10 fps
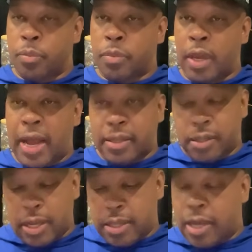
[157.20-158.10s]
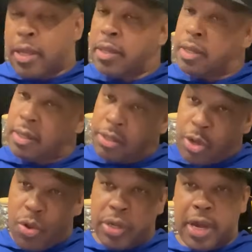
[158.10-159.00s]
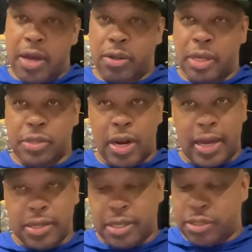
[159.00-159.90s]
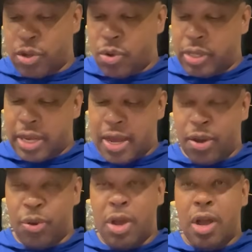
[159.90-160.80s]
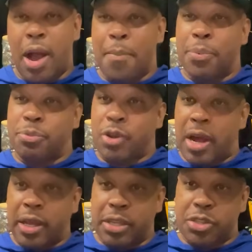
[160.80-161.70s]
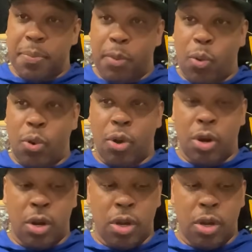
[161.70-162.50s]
It's going down. That's all I gotta say. It's going down. I'm trying to get some more